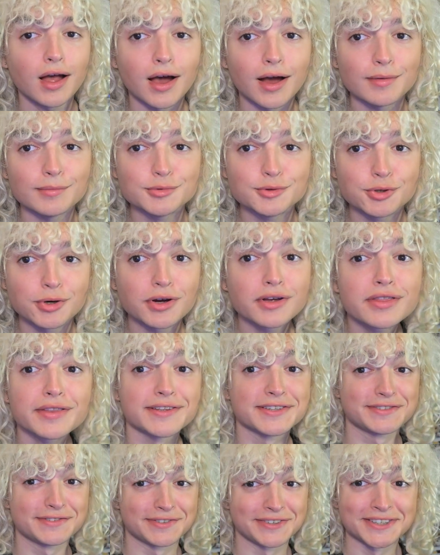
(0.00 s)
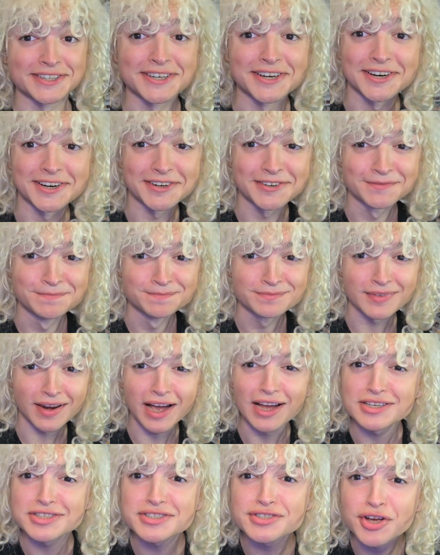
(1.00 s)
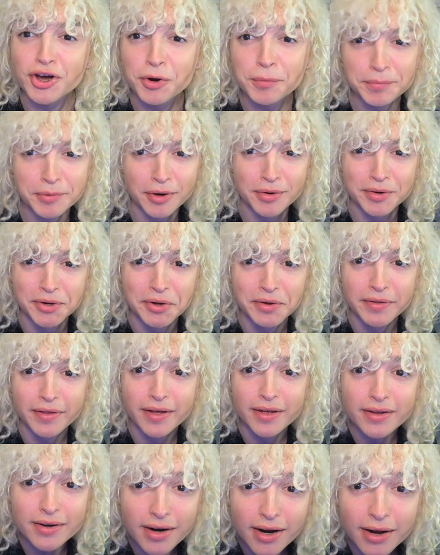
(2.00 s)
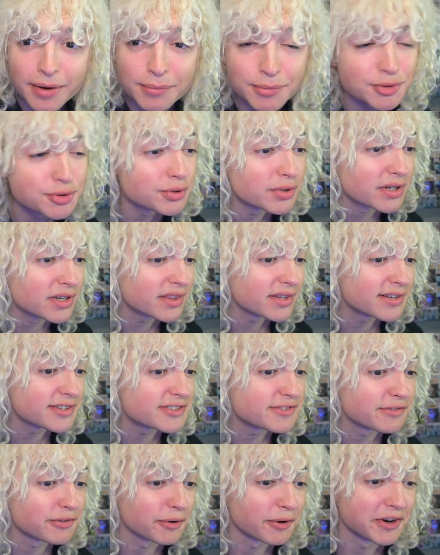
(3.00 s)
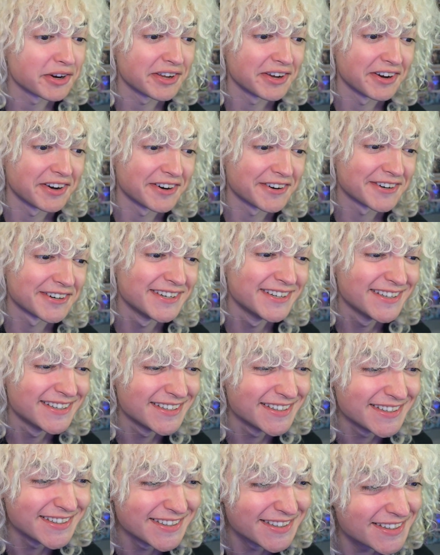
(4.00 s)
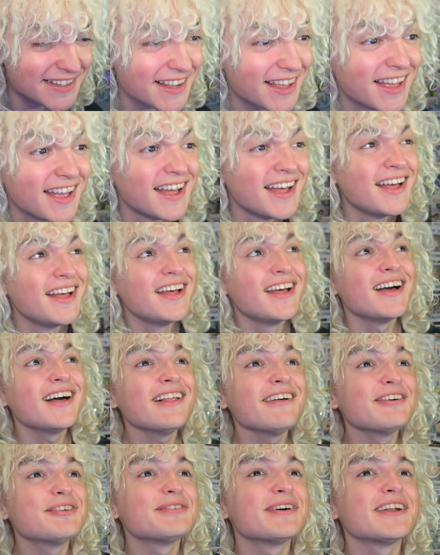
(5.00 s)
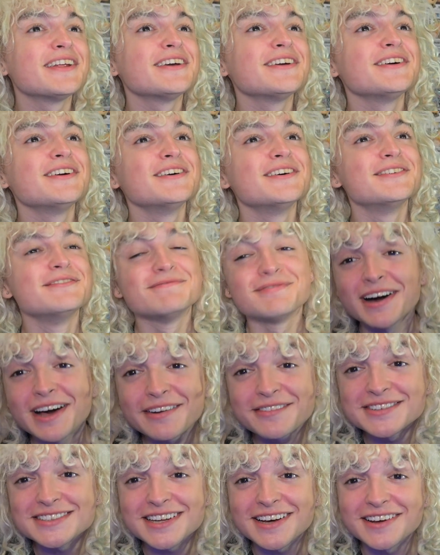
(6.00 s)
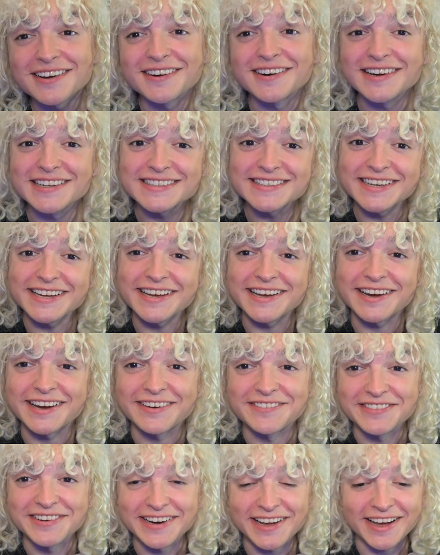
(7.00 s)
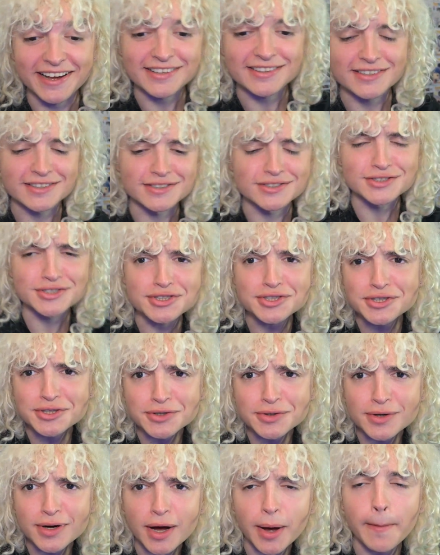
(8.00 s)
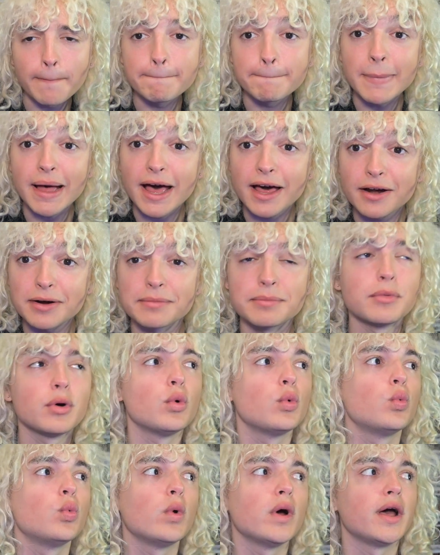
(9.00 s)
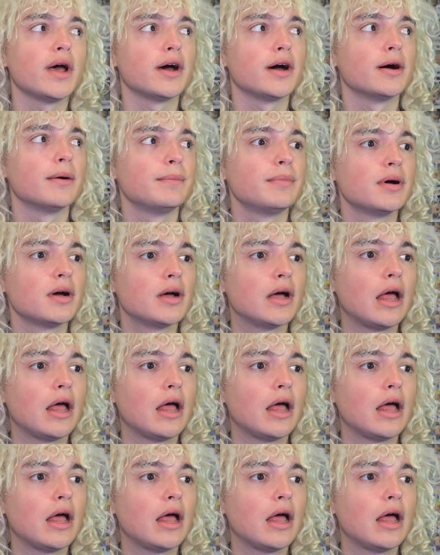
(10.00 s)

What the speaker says: I'm doing this for y'all. I just hope y'all know that. I'm doing this for y'all. Hello, everybody. My name is Connor, and today I'm reacting to Madame Web.